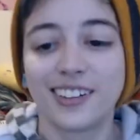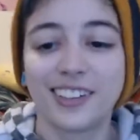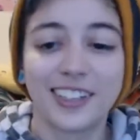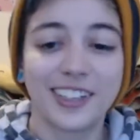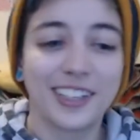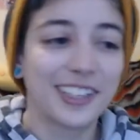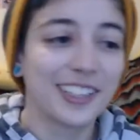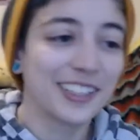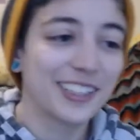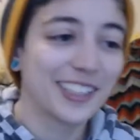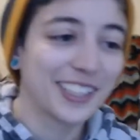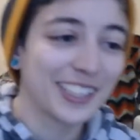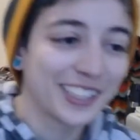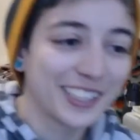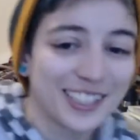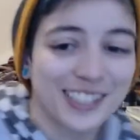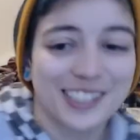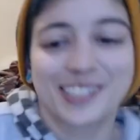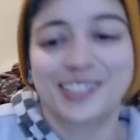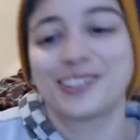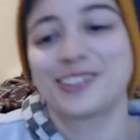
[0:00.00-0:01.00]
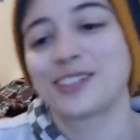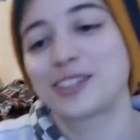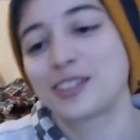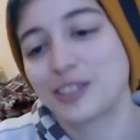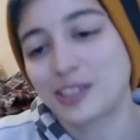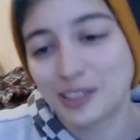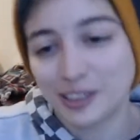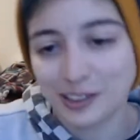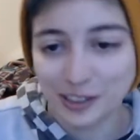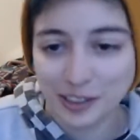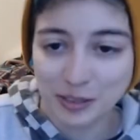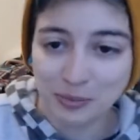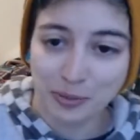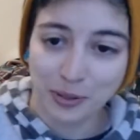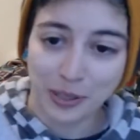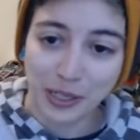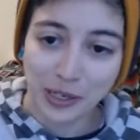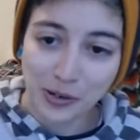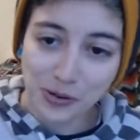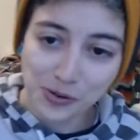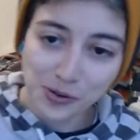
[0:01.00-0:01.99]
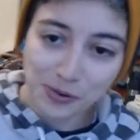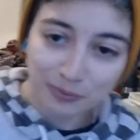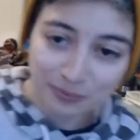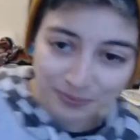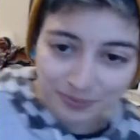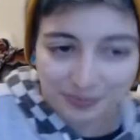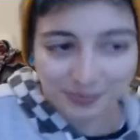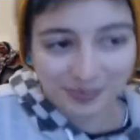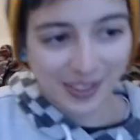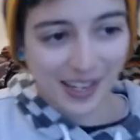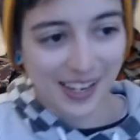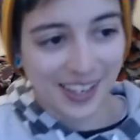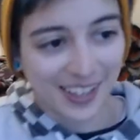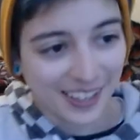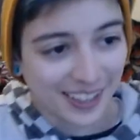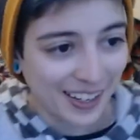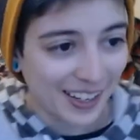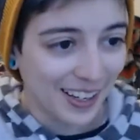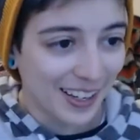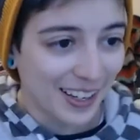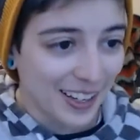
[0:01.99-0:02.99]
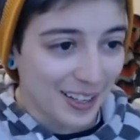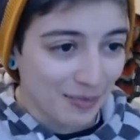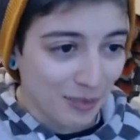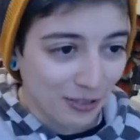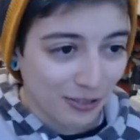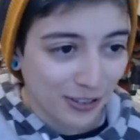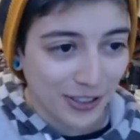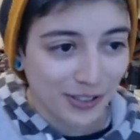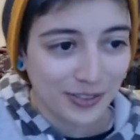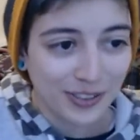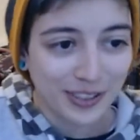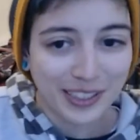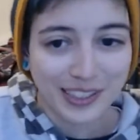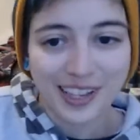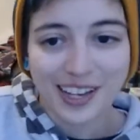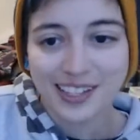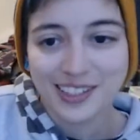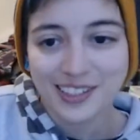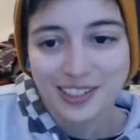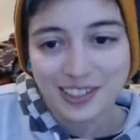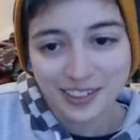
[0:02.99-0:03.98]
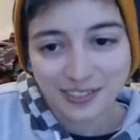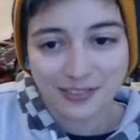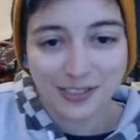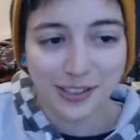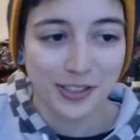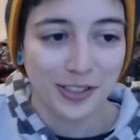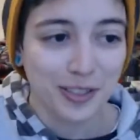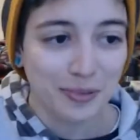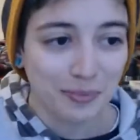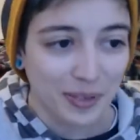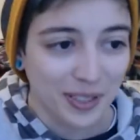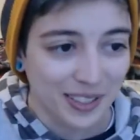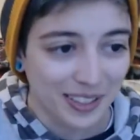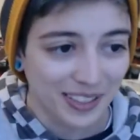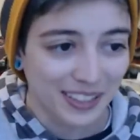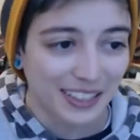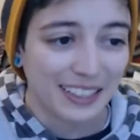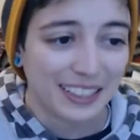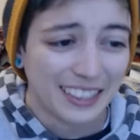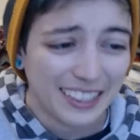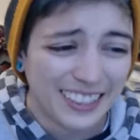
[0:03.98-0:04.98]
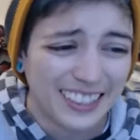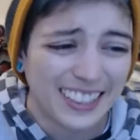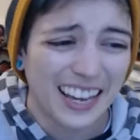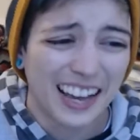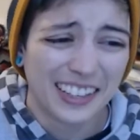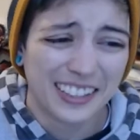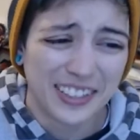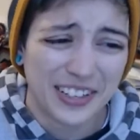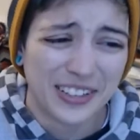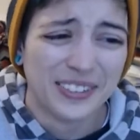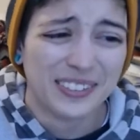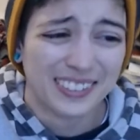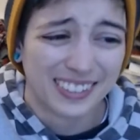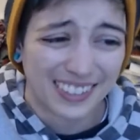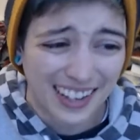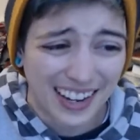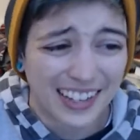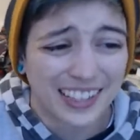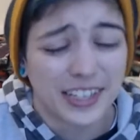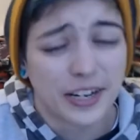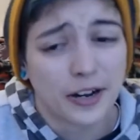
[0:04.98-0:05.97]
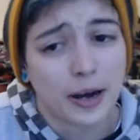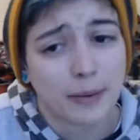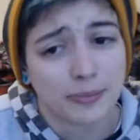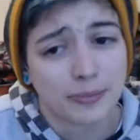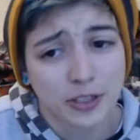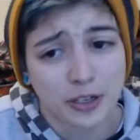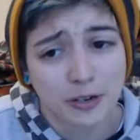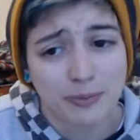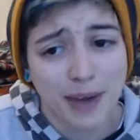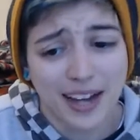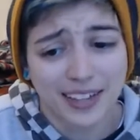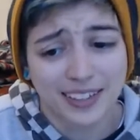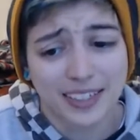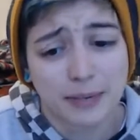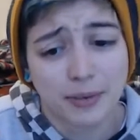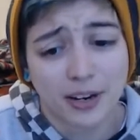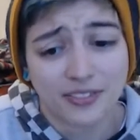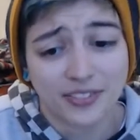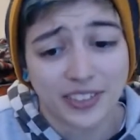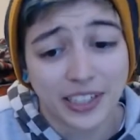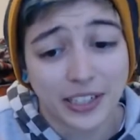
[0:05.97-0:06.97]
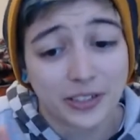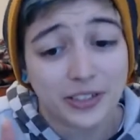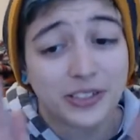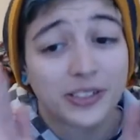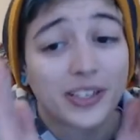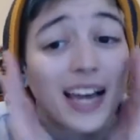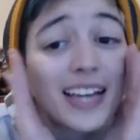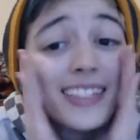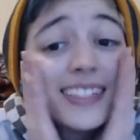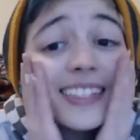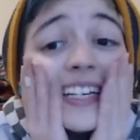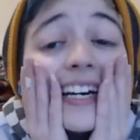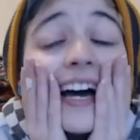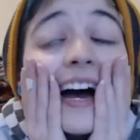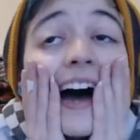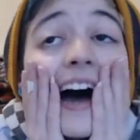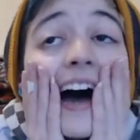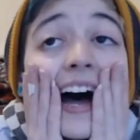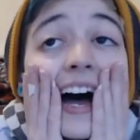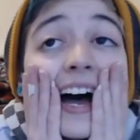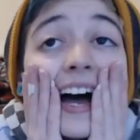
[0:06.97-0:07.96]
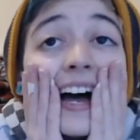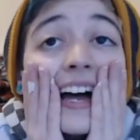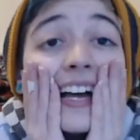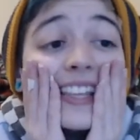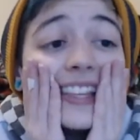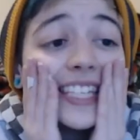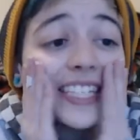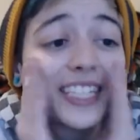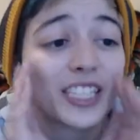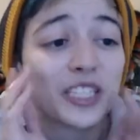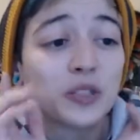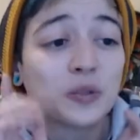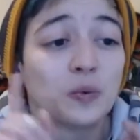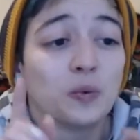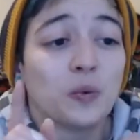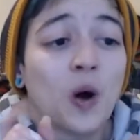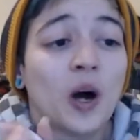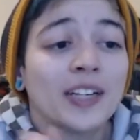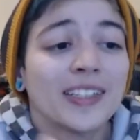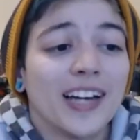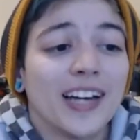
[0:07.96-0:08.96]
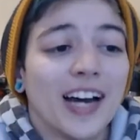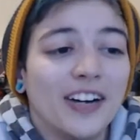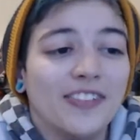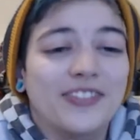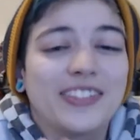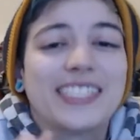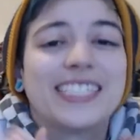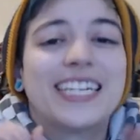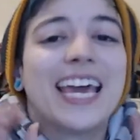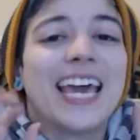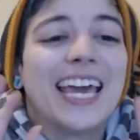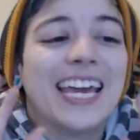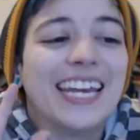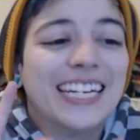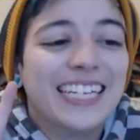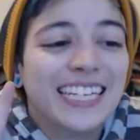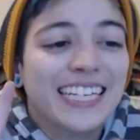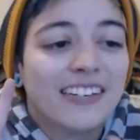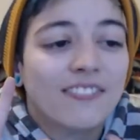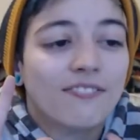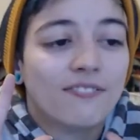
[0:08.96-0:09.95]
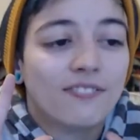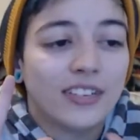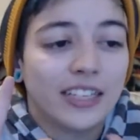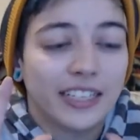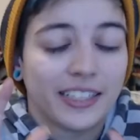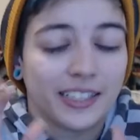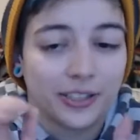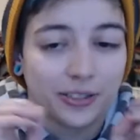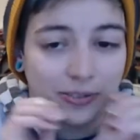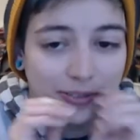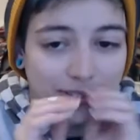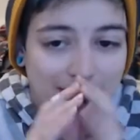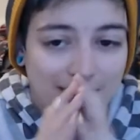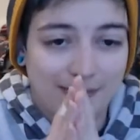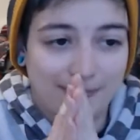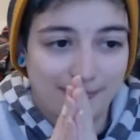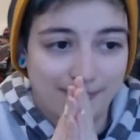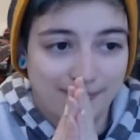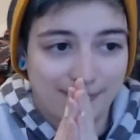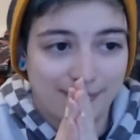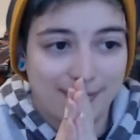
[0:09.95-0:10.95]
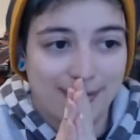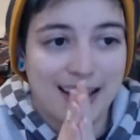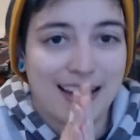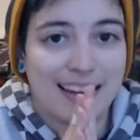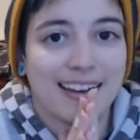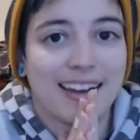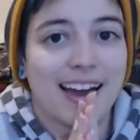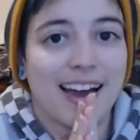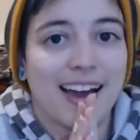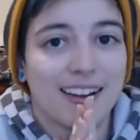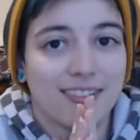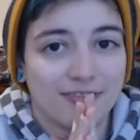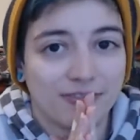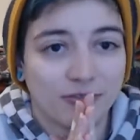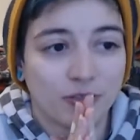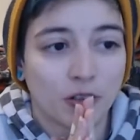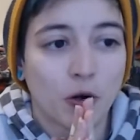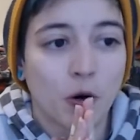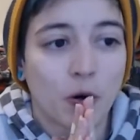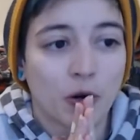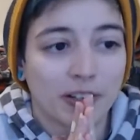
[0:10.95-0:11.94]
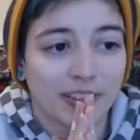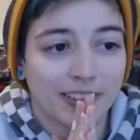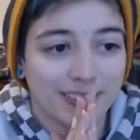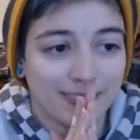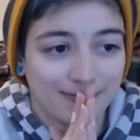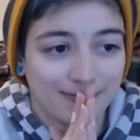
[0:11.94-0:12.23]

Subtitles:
It still looks pretty cool, and my friend really liked it for Christmas. I know, I'm so backed up on videos, you guys. This is one of 10 videos I have recorded